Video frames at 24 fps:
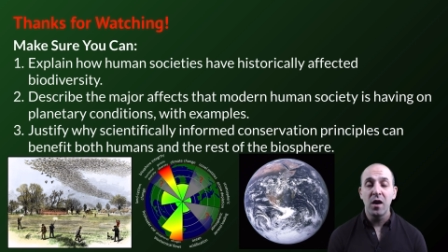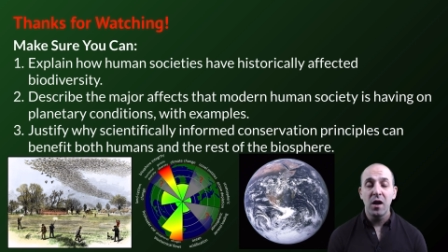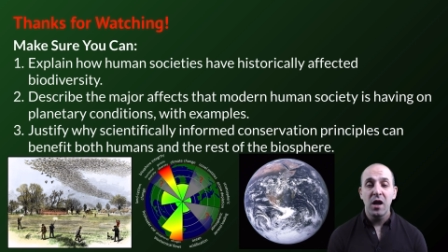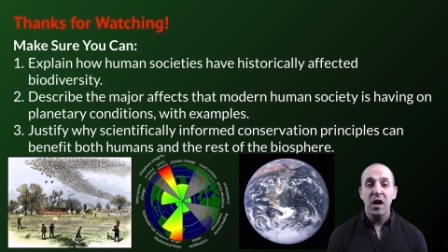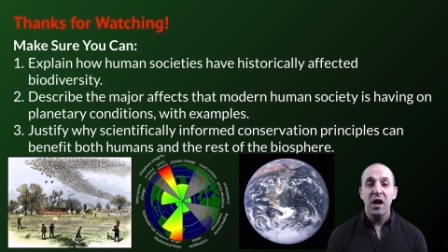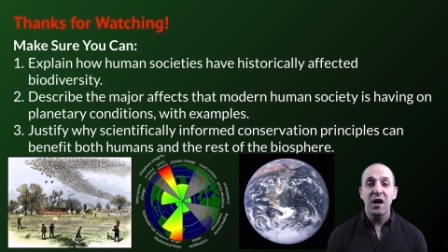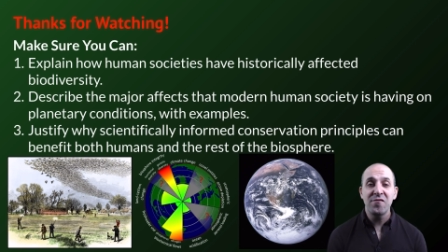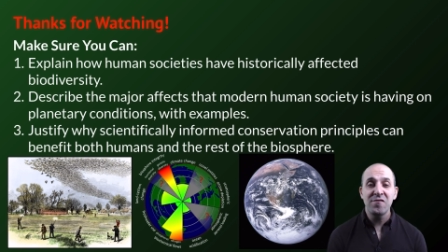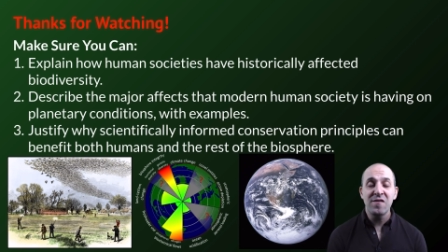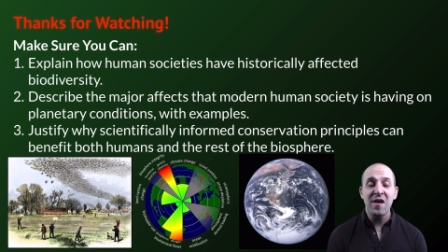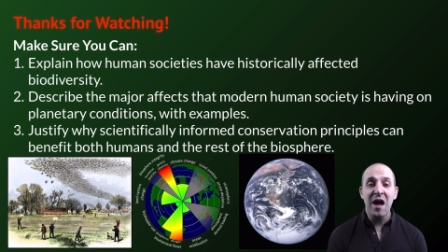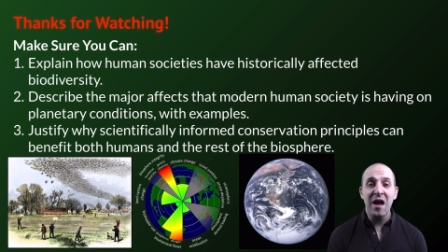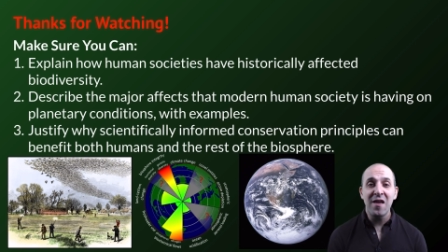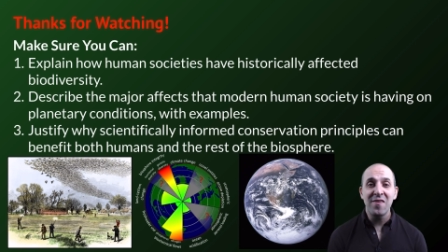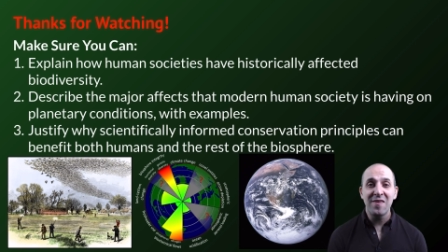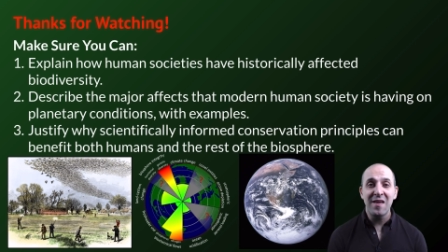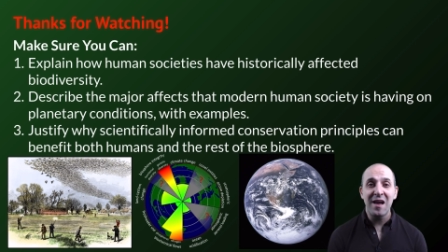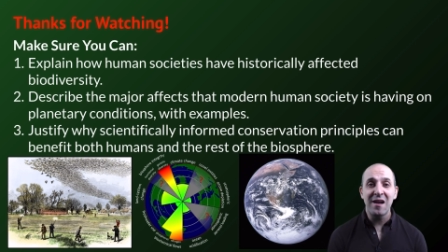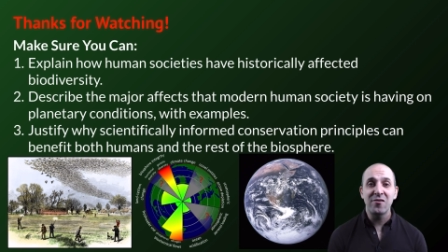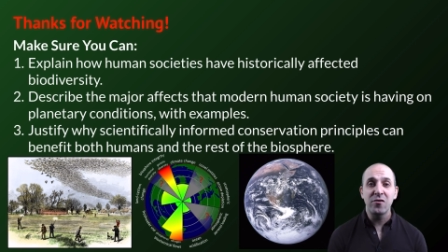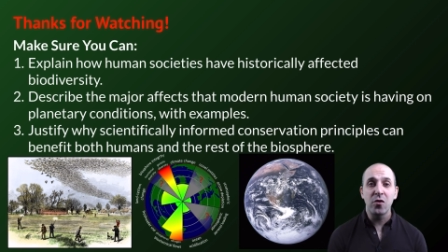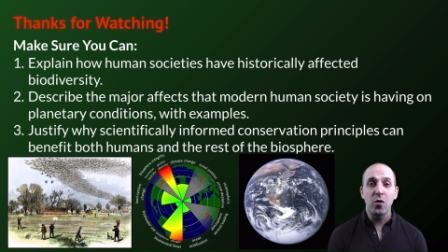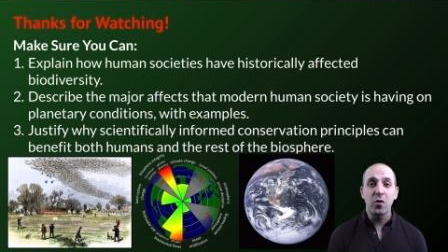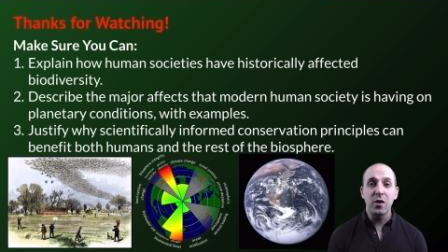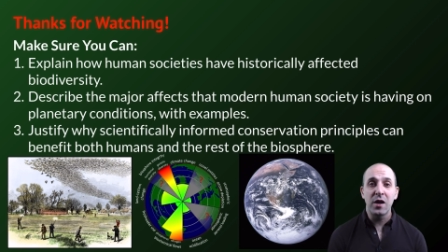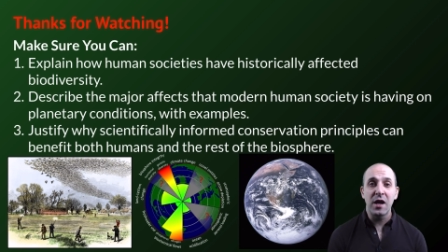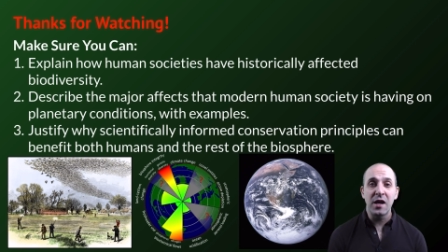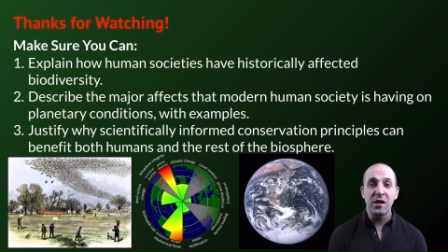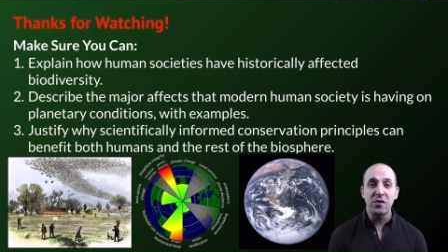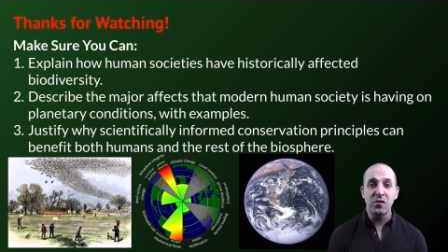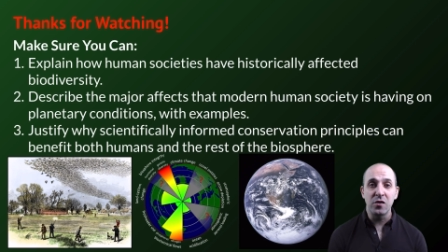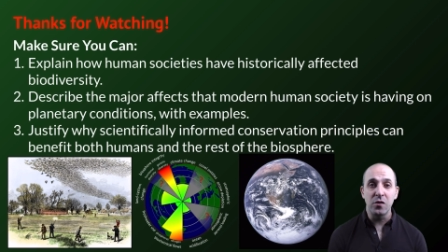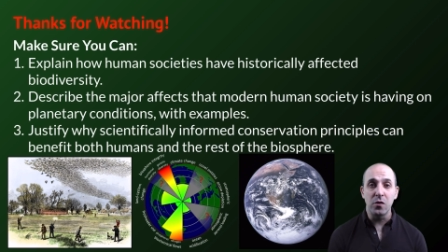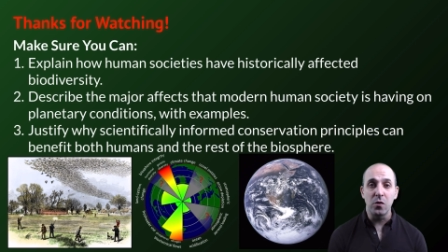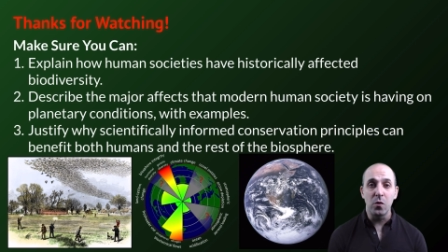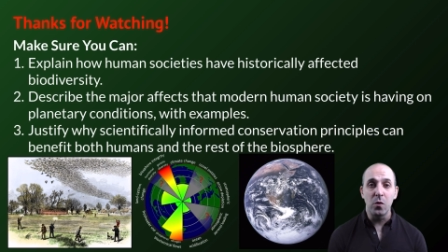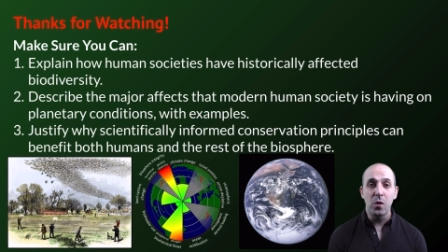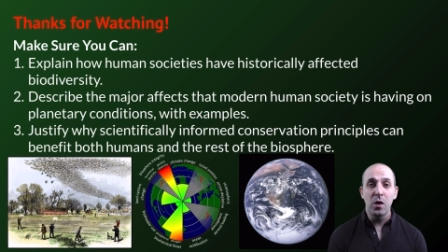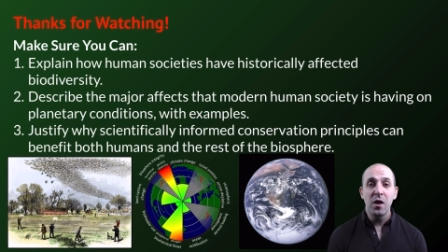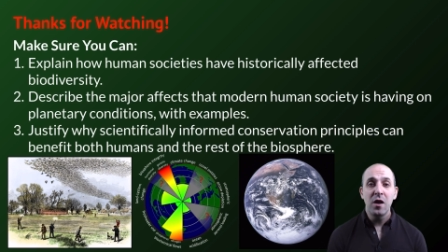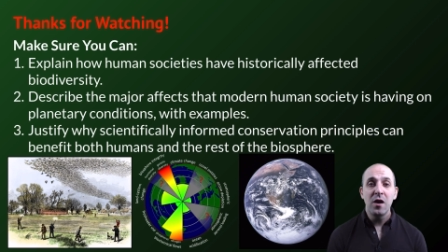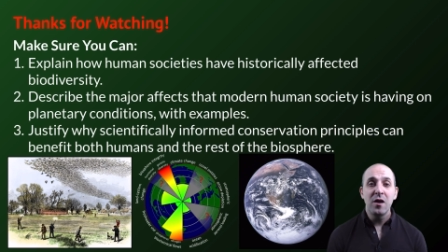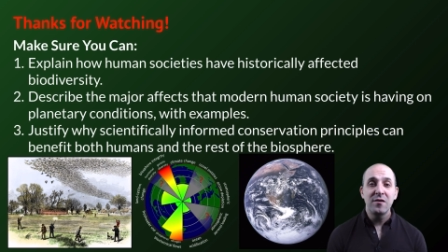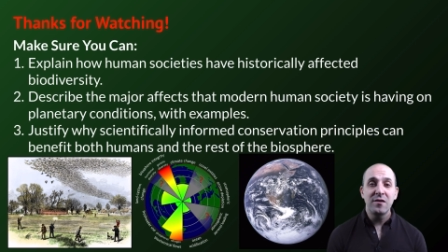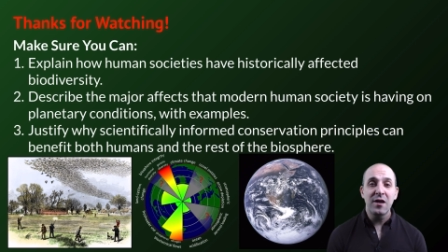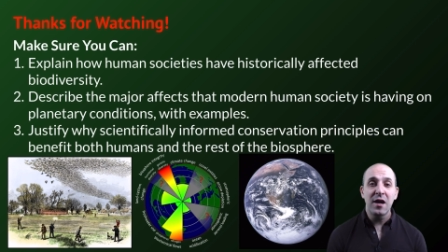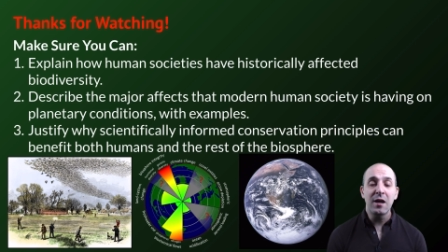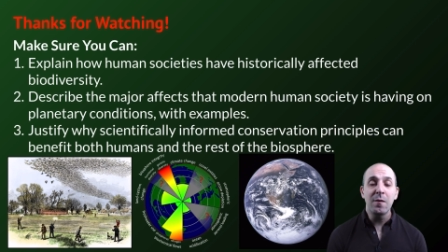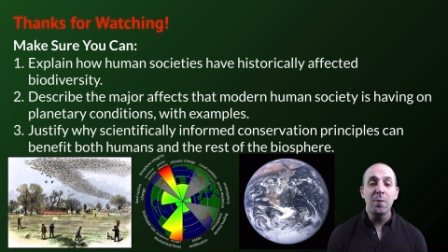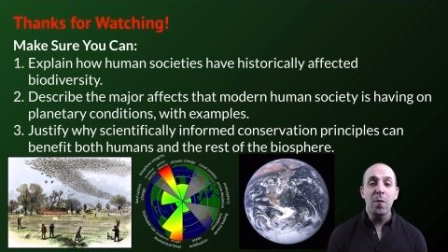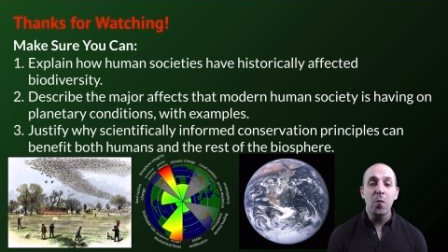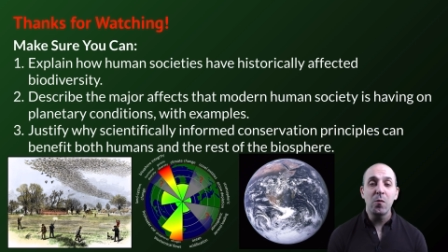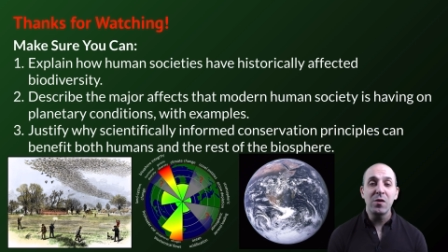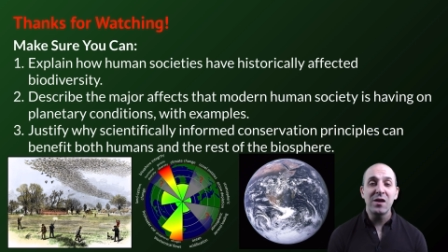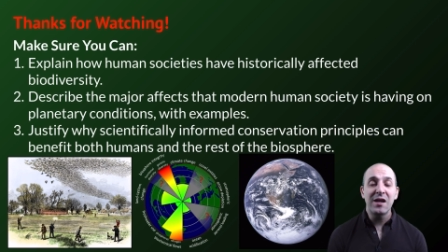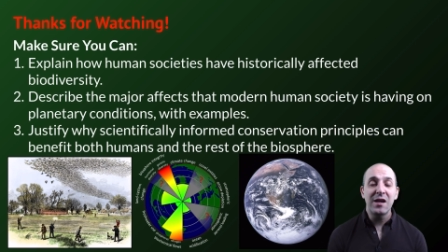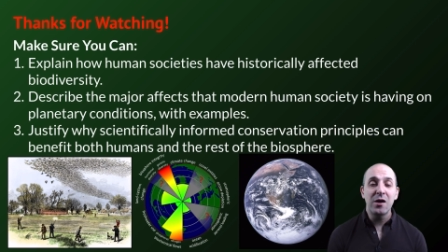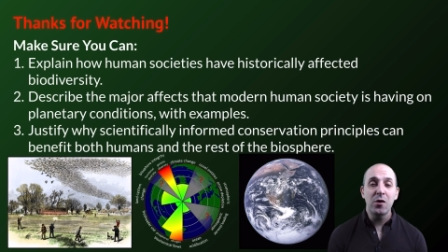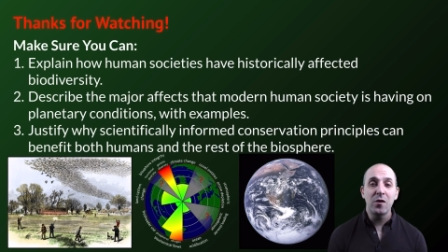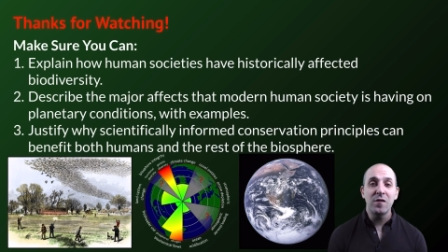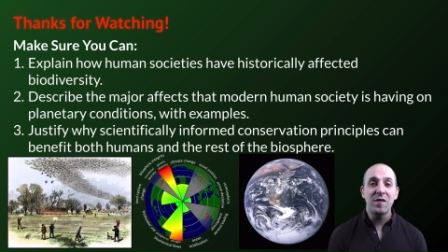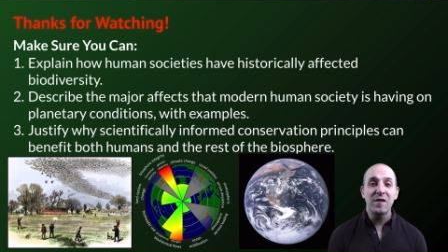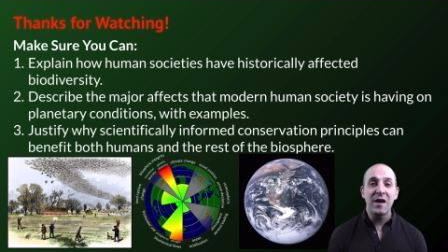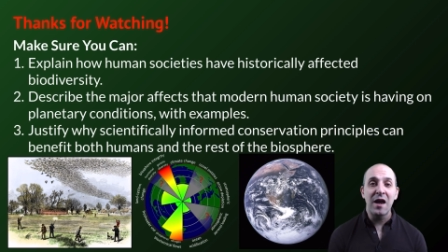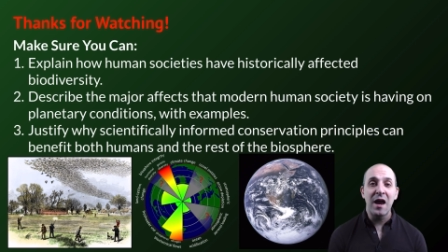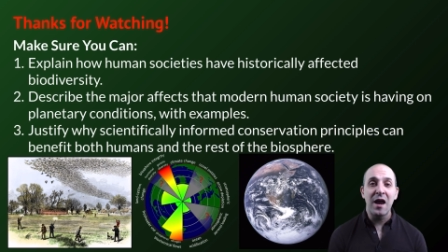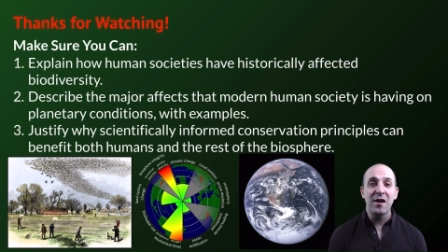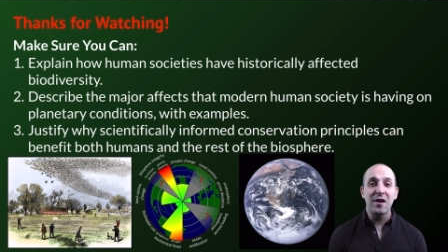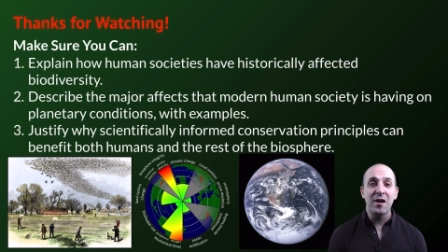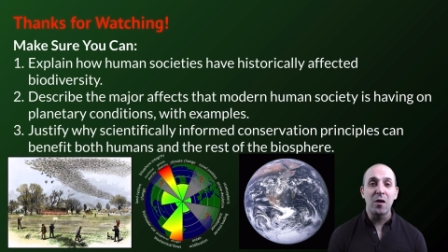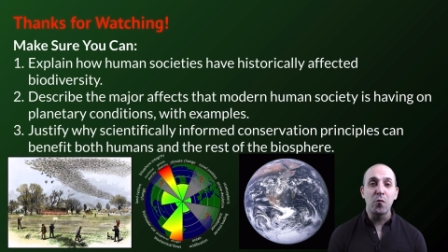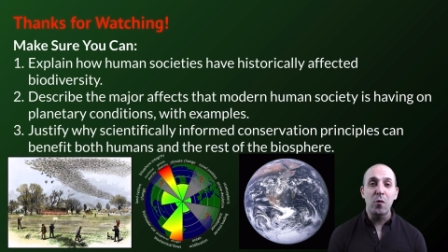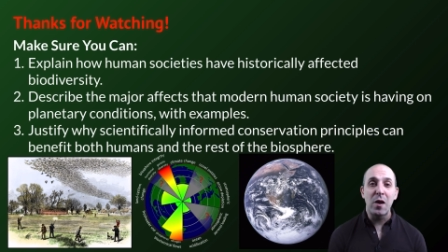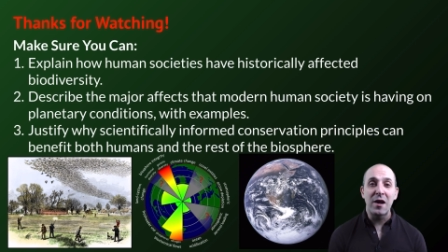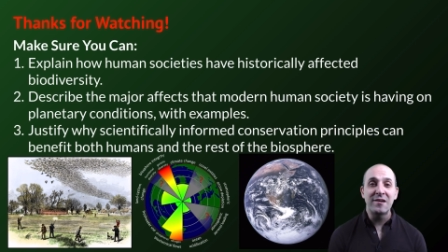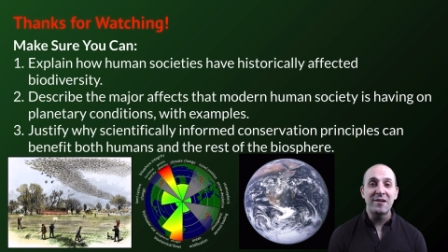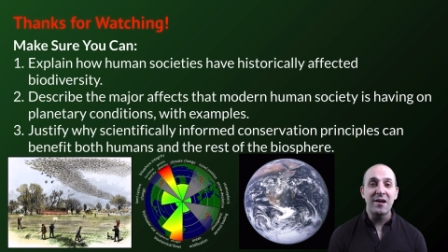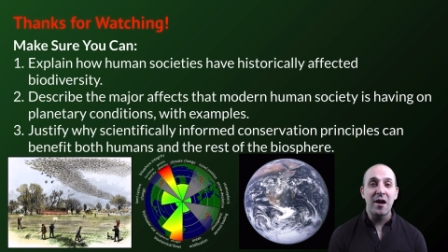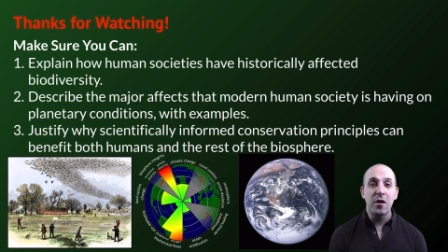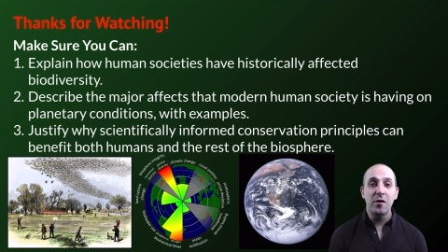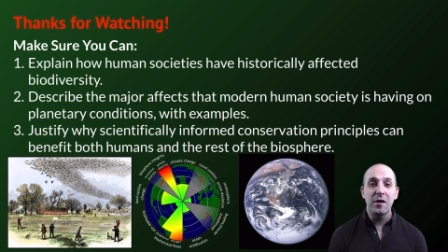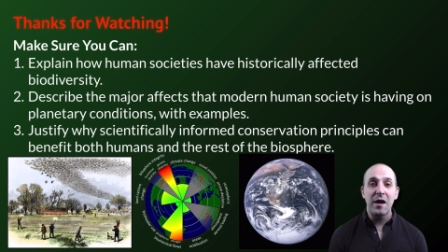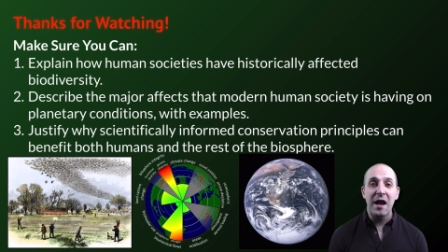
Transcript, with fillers: If not, that's okay too. Take a moment here at the end and write down